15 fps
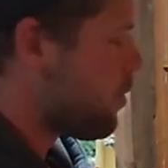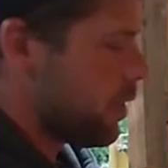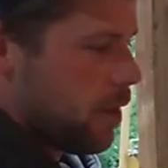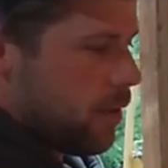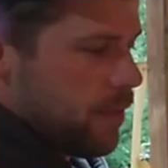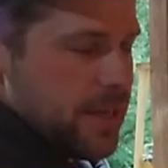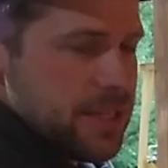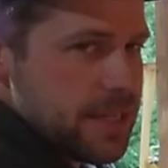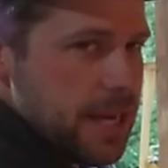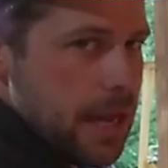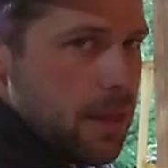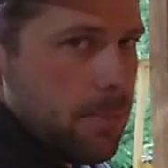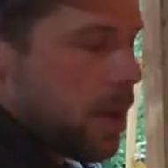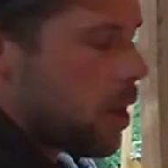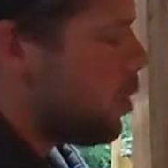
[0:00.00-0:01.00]
over here on this side
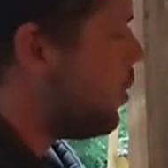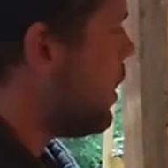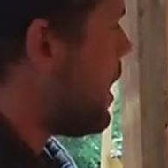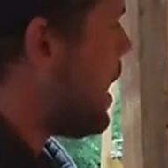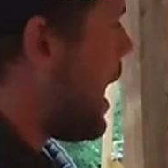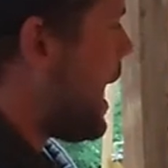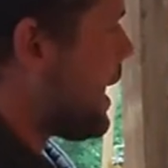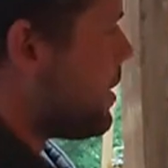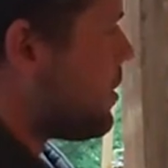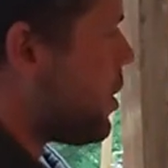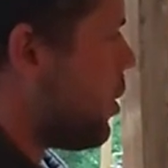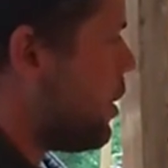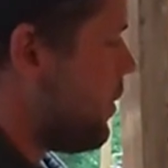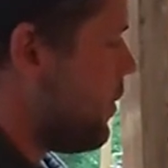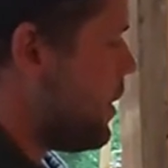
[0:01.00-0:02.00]
of the boat, I can
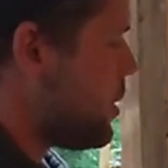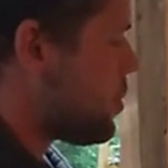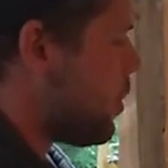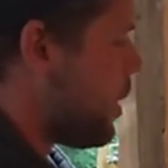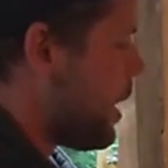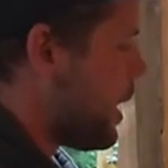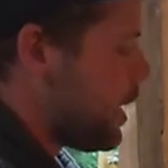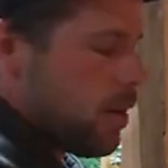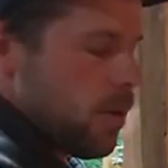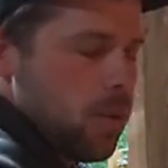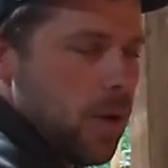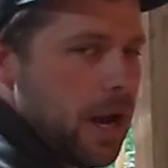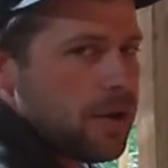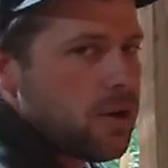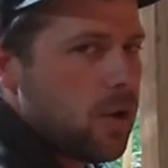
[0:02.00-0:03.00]
turn it this way
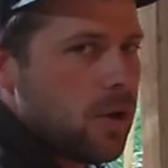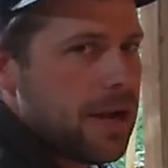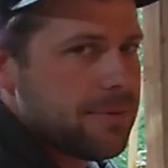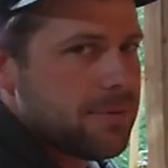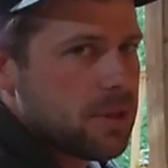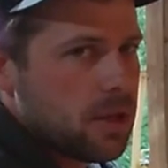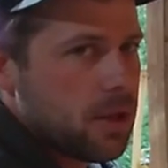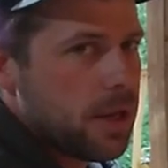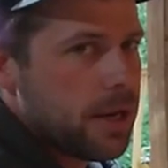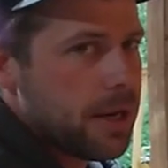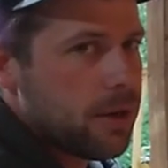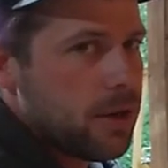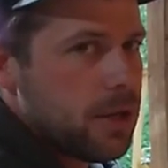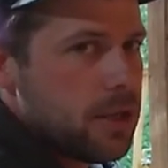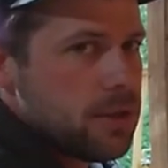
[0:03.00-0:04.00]
where I don't have the
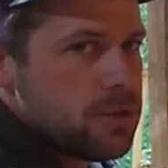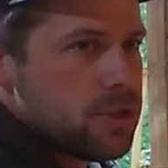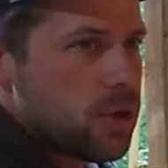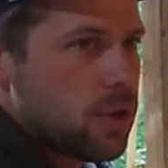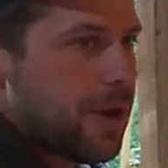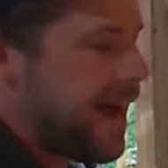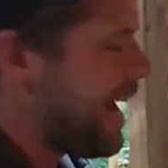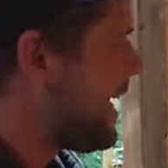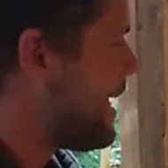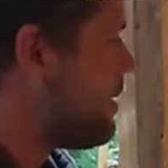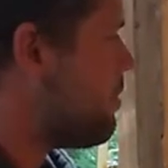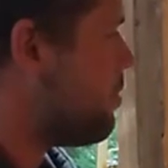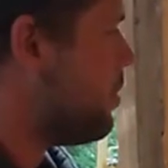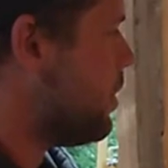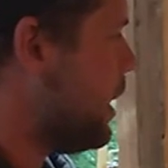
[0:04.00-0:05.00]
glare. So I
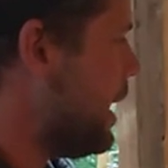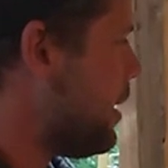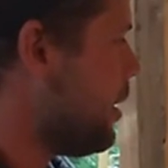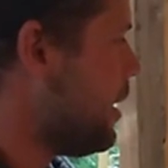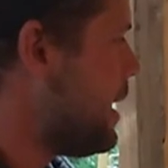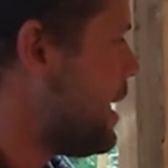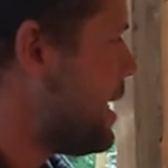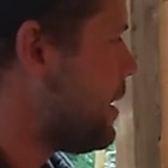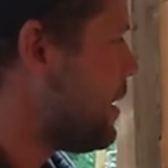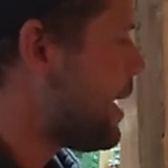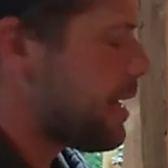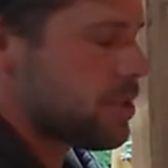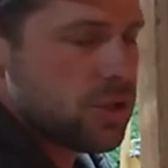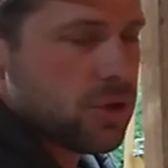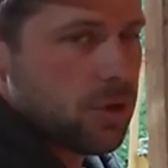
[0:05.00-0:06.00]
can literally get
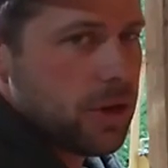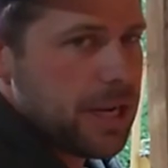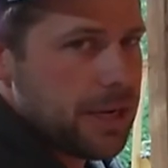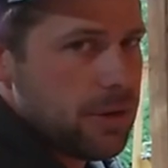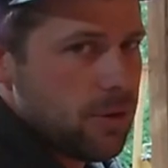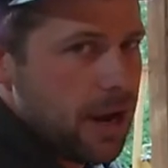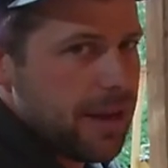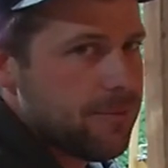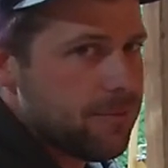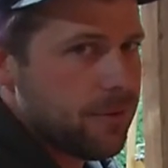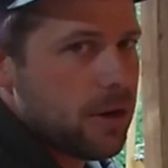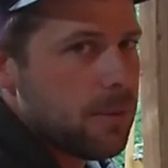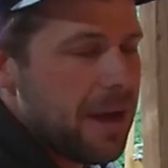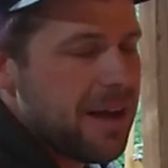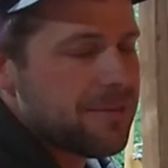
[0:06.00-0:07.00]
that screen right in
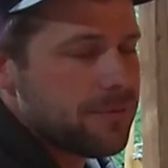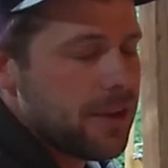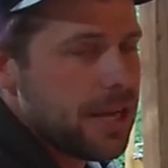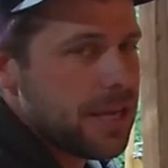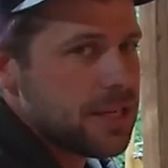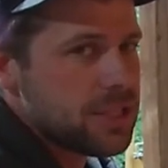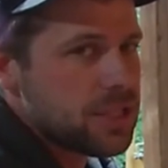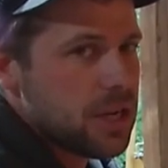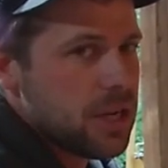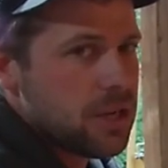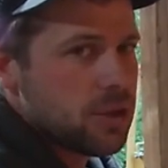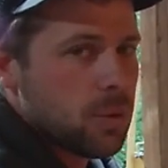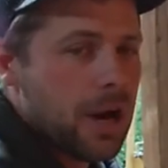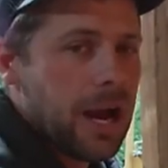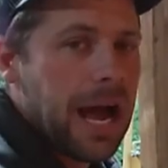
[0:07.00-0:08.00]
front of my face
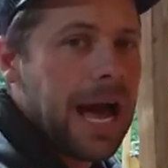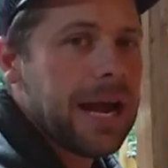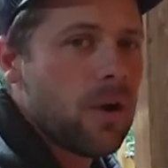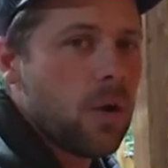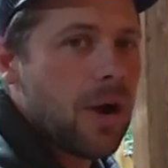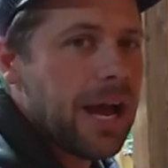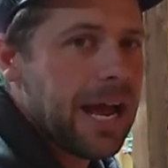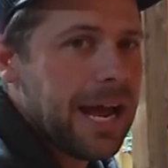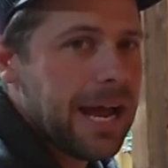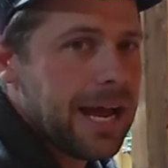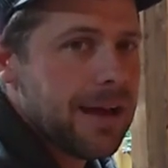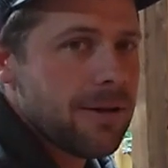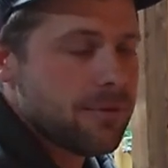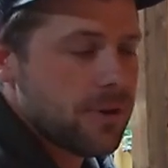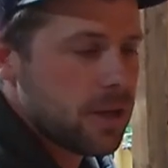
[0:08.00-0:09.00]
to where I don't
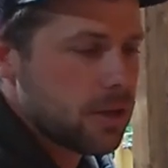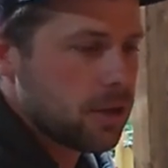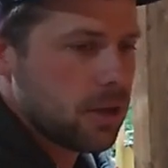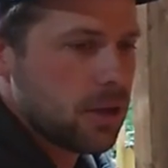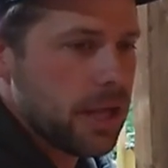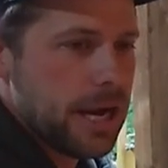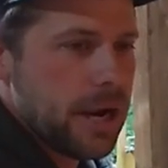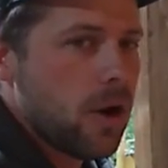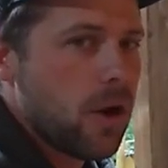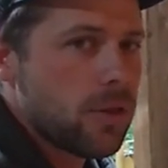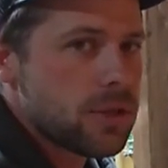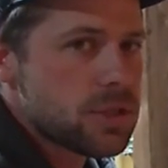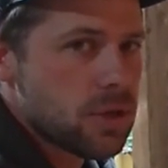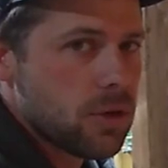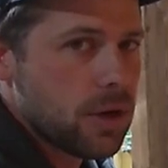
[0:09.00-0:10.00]
have a glare on
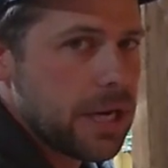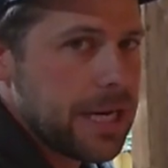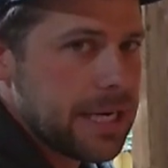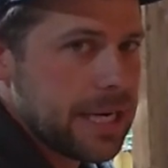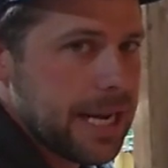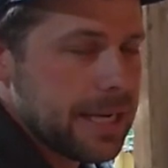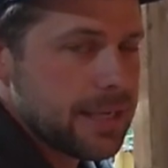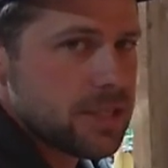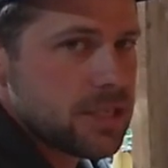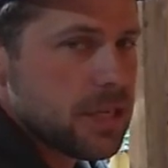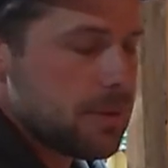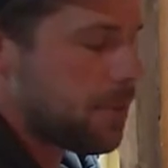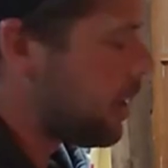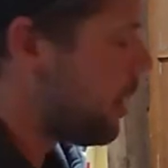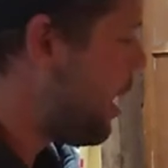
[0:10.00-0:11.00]
the screen and I can
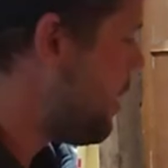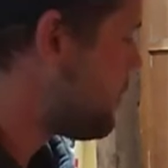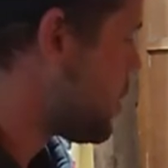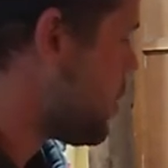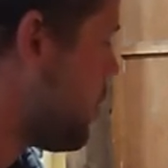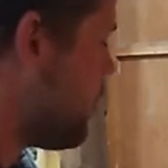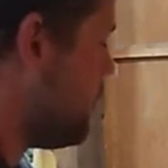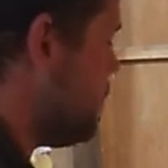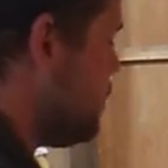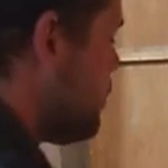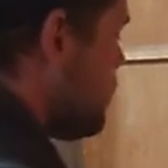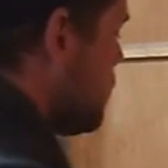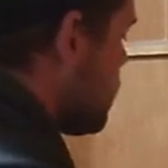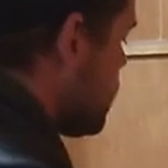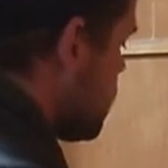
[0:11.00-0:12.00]
see my Livescope.
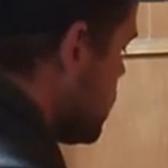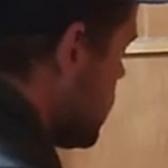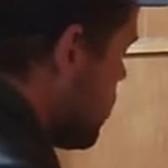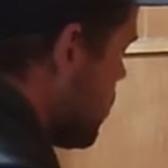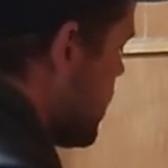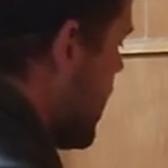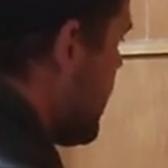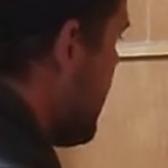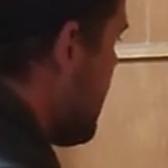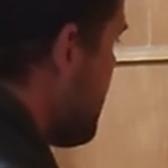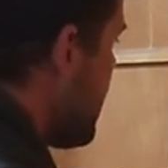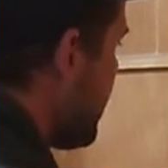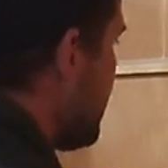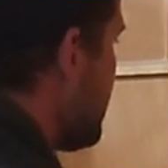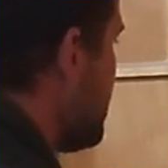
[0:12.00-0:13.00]
So tighten that
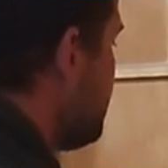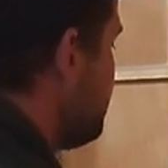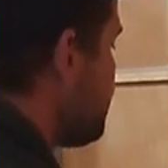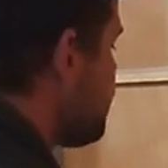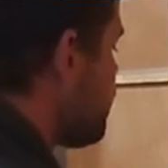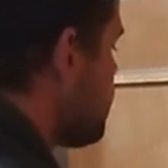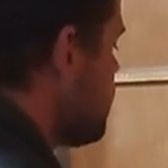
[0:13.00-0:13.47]
back down.